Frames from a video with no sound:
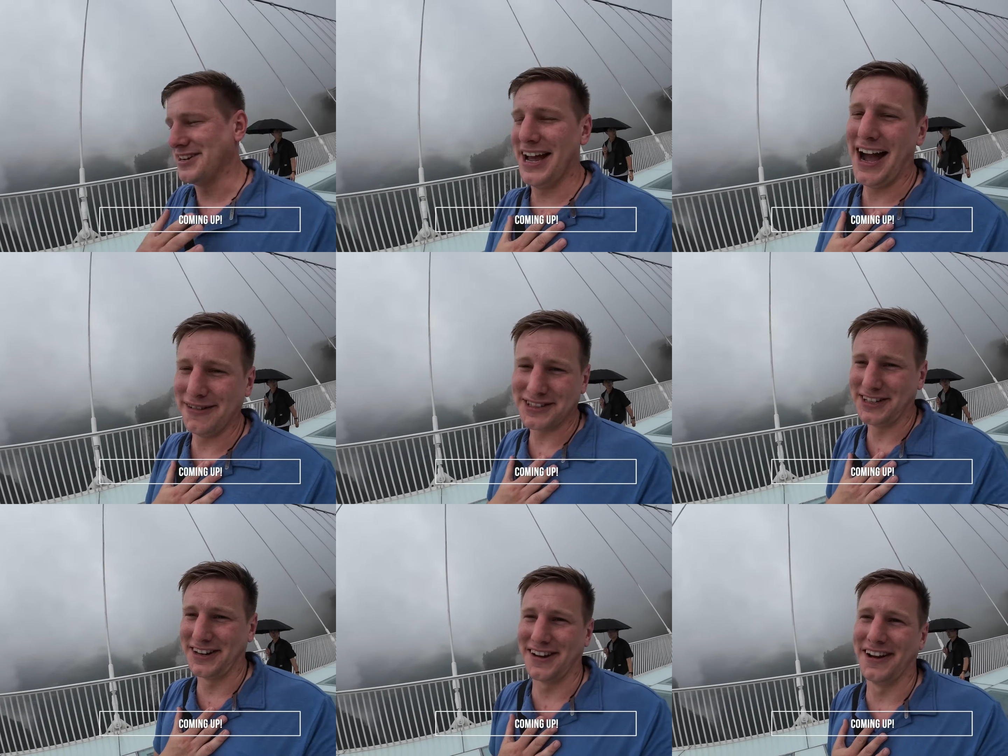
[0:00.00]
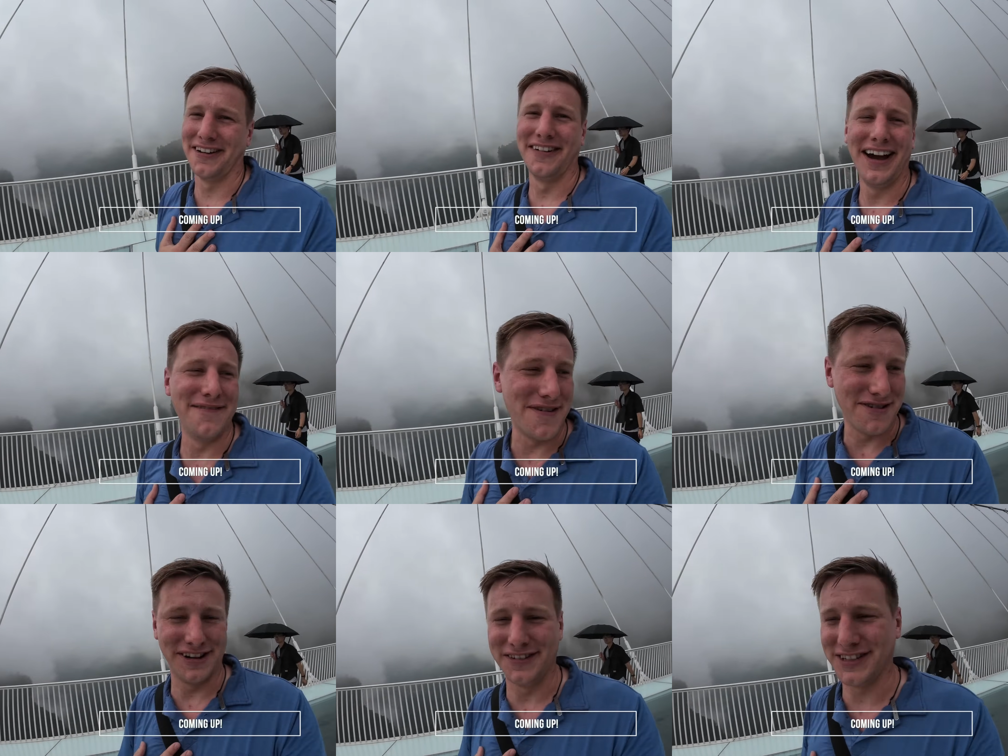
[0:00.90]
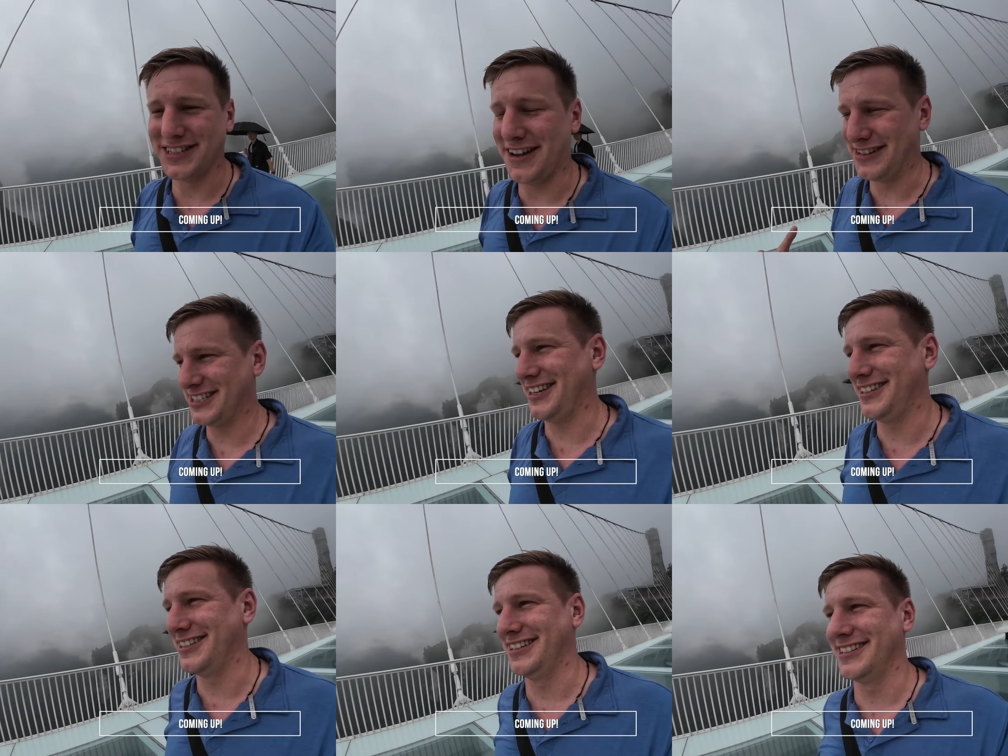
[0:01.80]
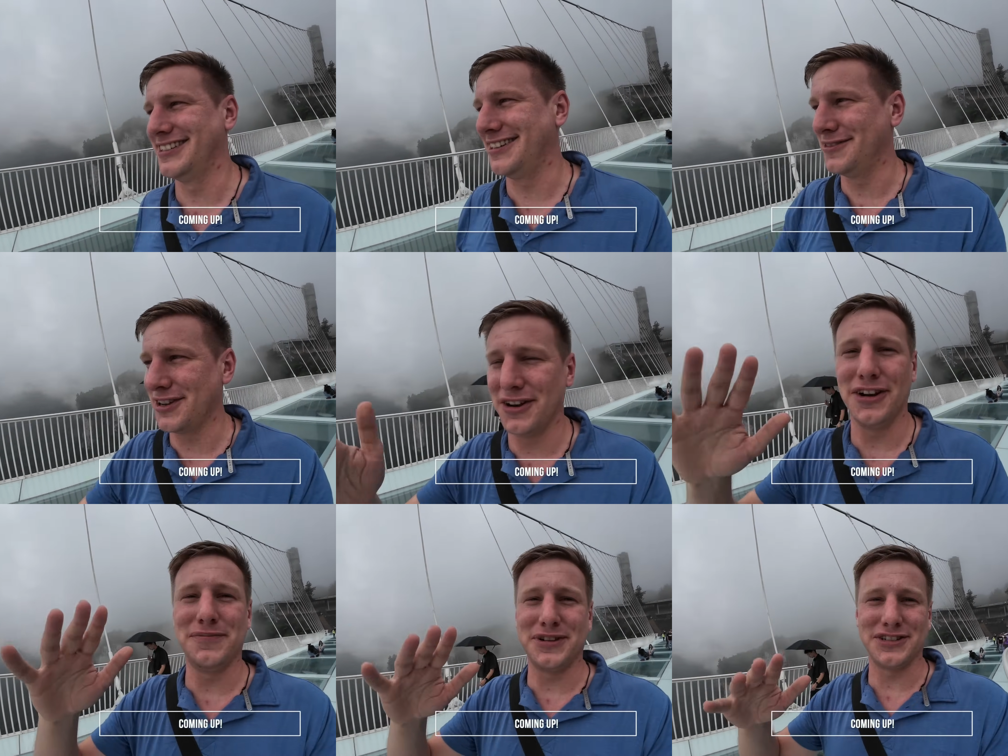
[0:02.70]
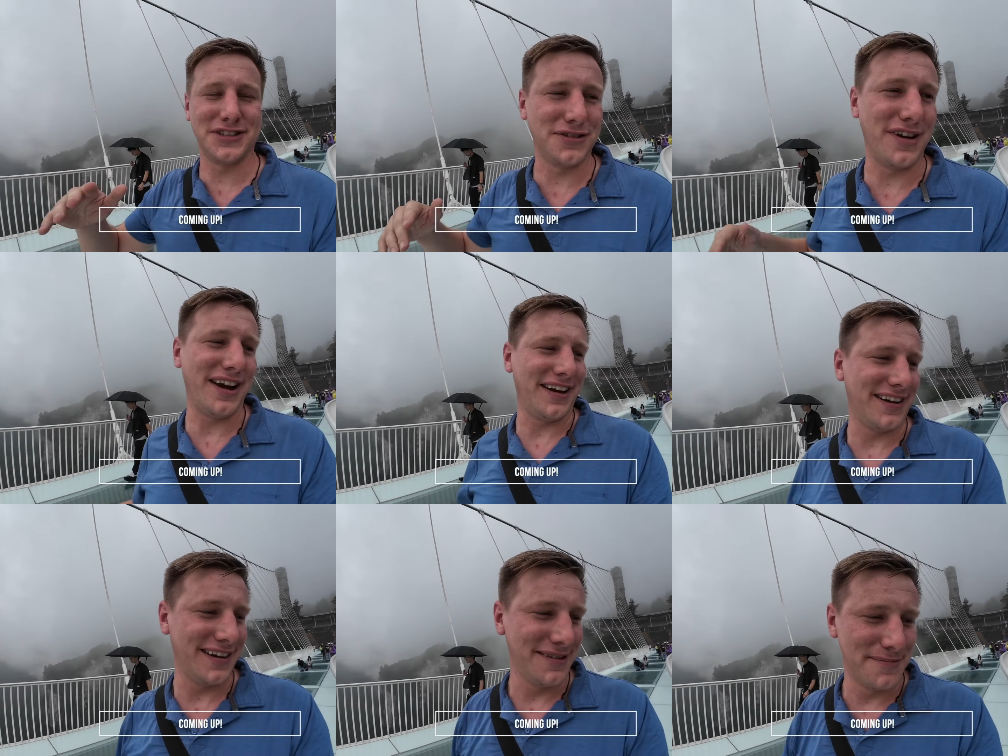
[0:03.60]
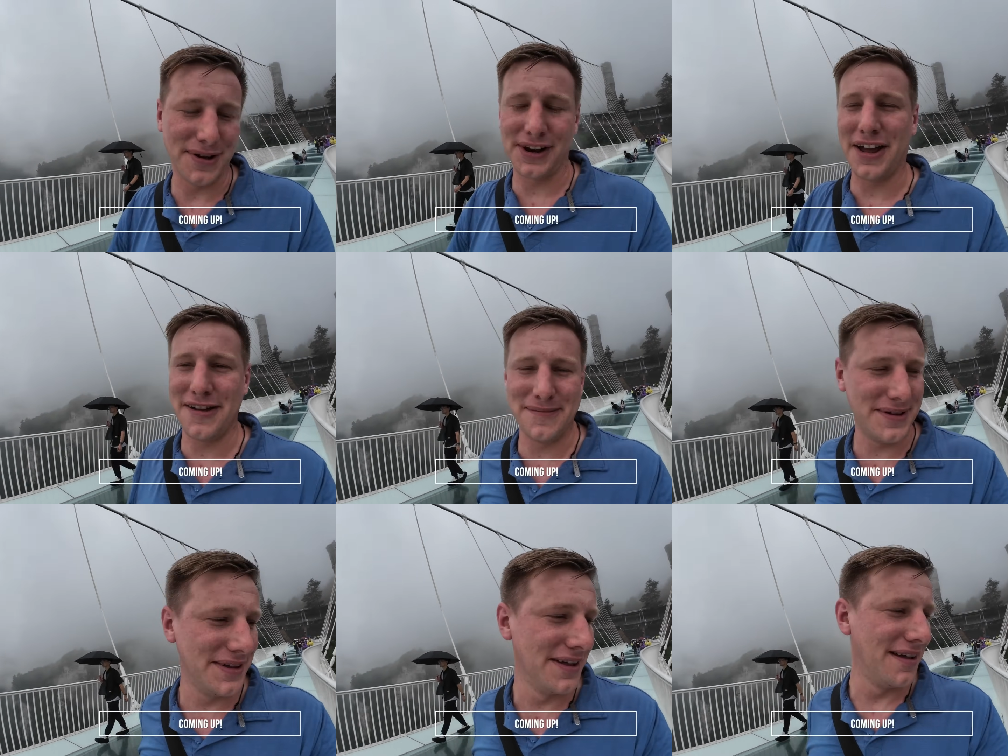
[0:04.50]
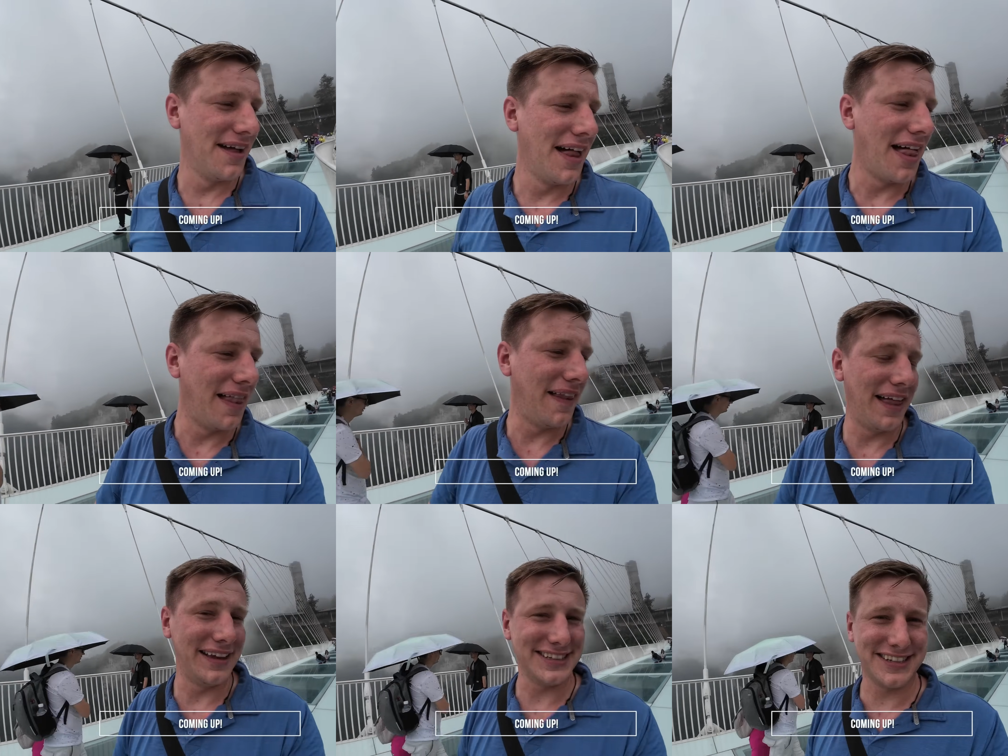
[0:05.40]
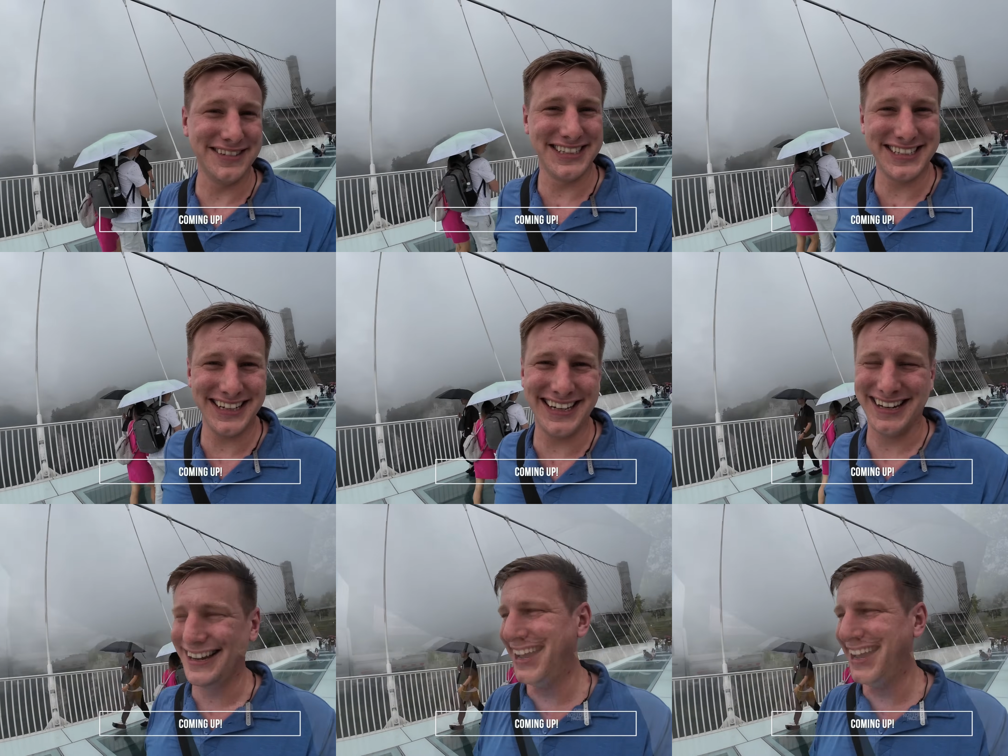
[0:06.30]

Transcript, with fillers: how it's going to go. I'm very nervous. I'm excited. It was on and off because of the rain, but um, let's go and see.